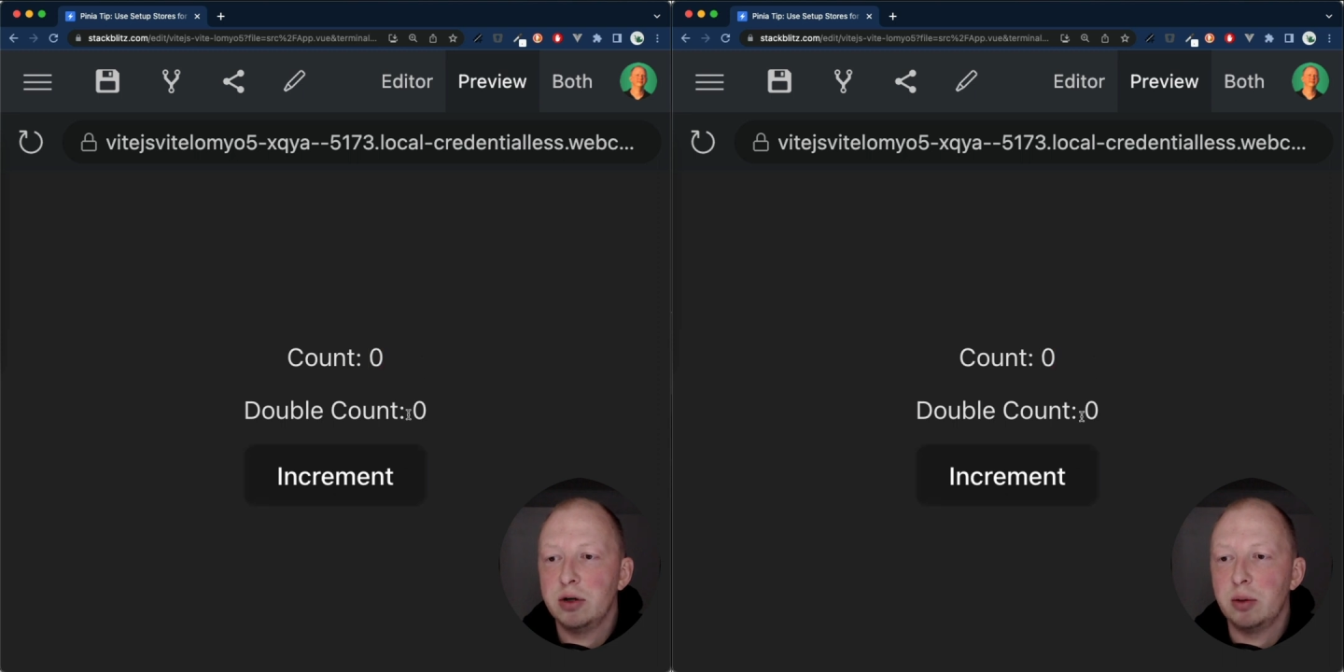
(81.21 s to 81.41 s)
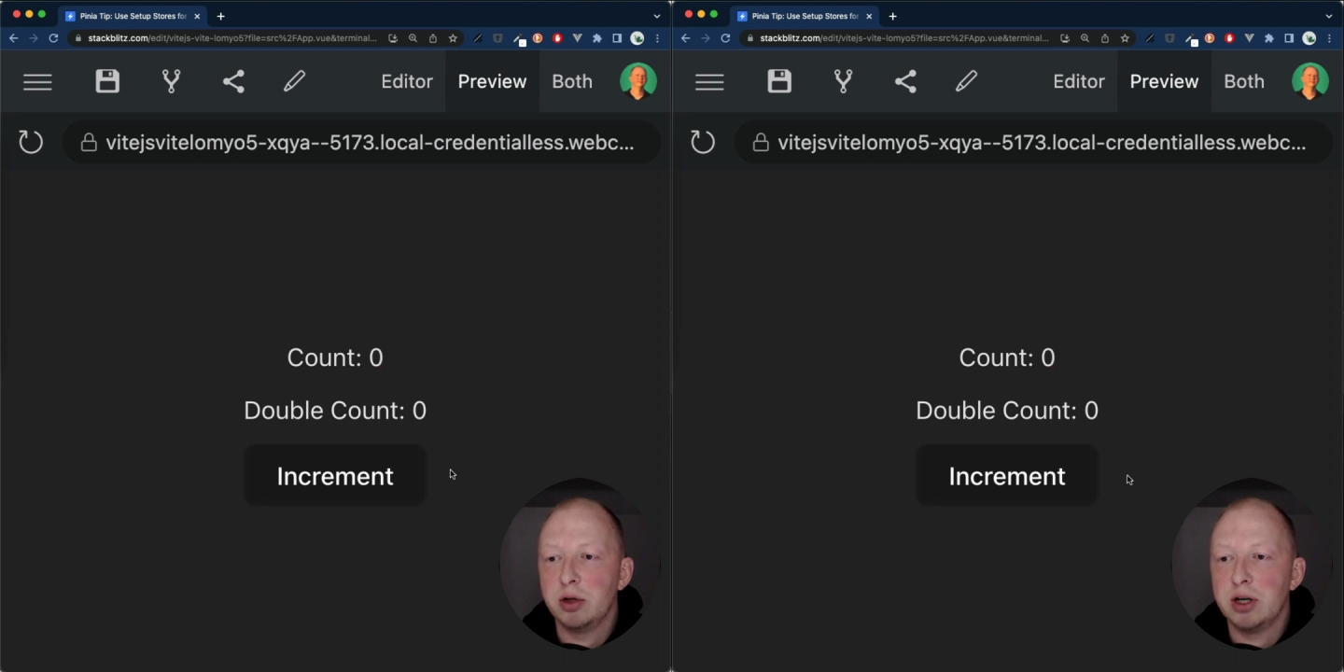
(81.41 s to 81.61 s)

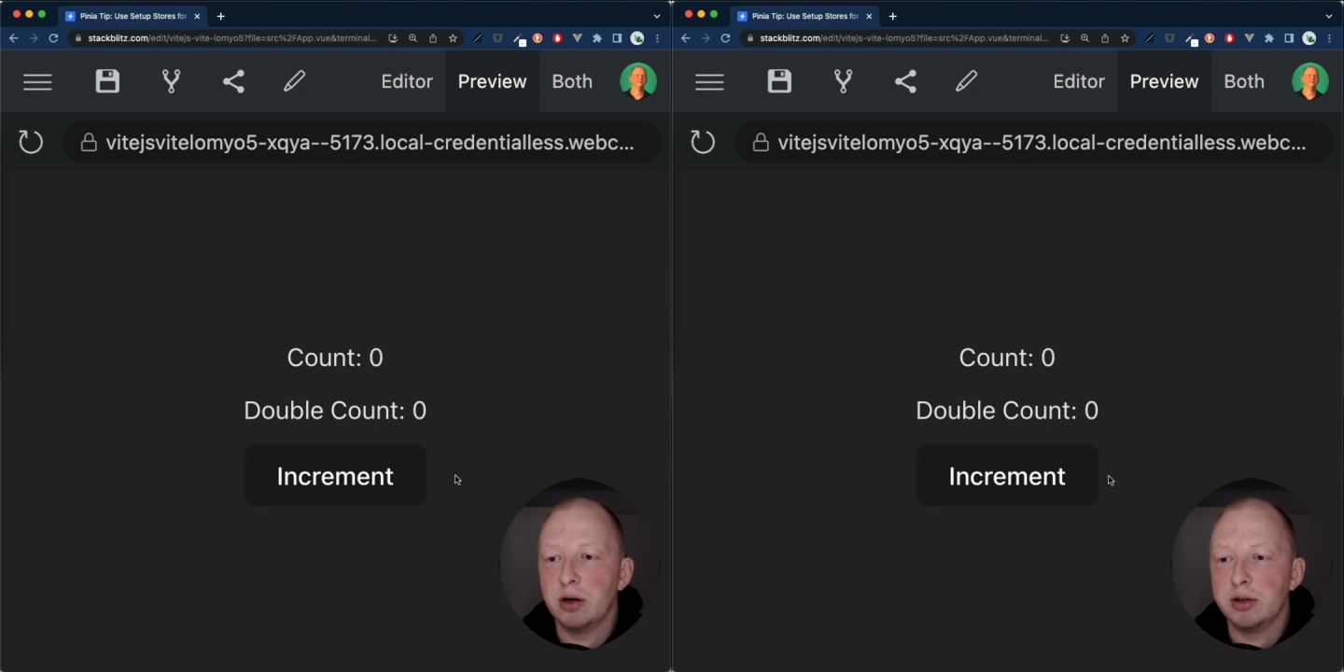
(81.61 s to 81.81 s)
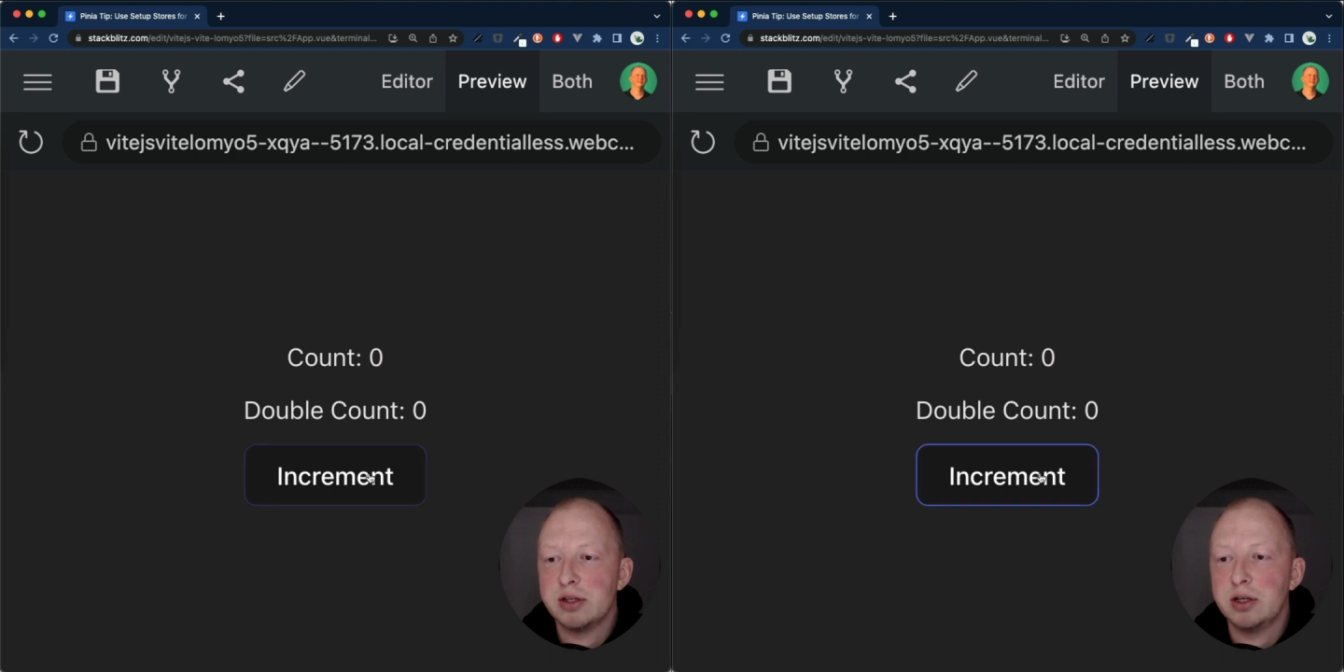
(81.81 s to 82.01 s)
double
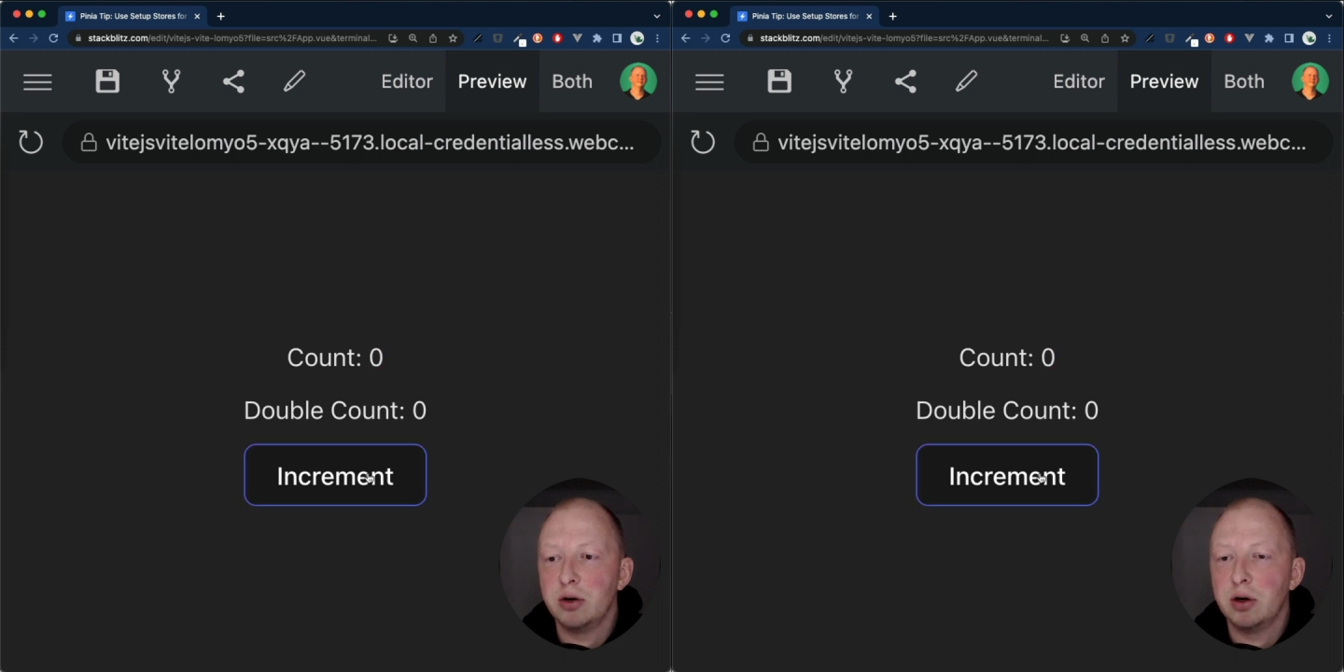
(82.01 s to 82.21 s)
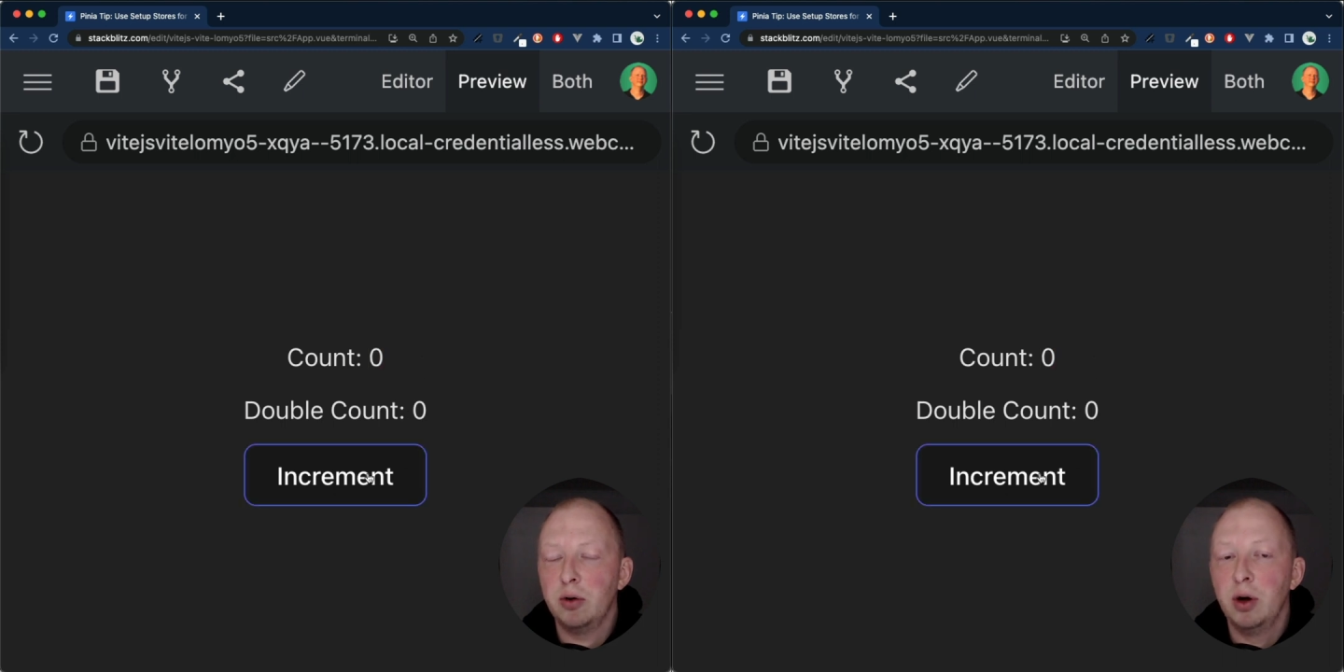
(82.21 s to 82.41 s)
count is
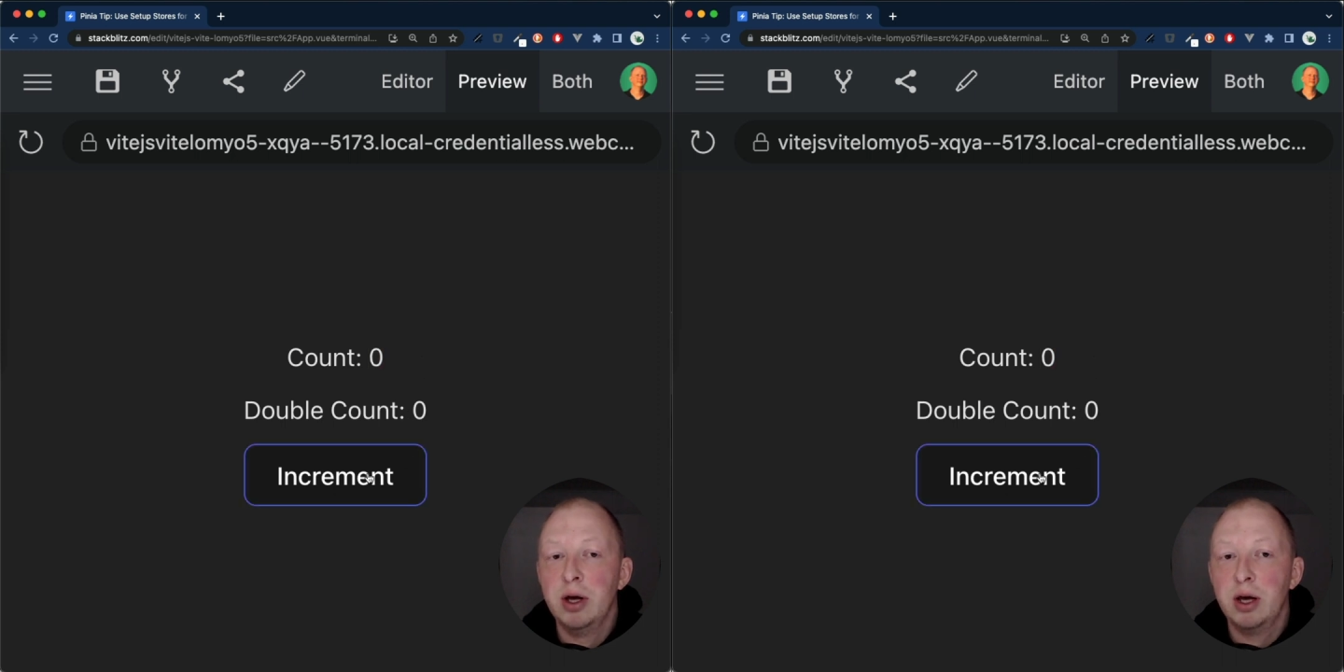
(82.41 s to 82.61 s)
0.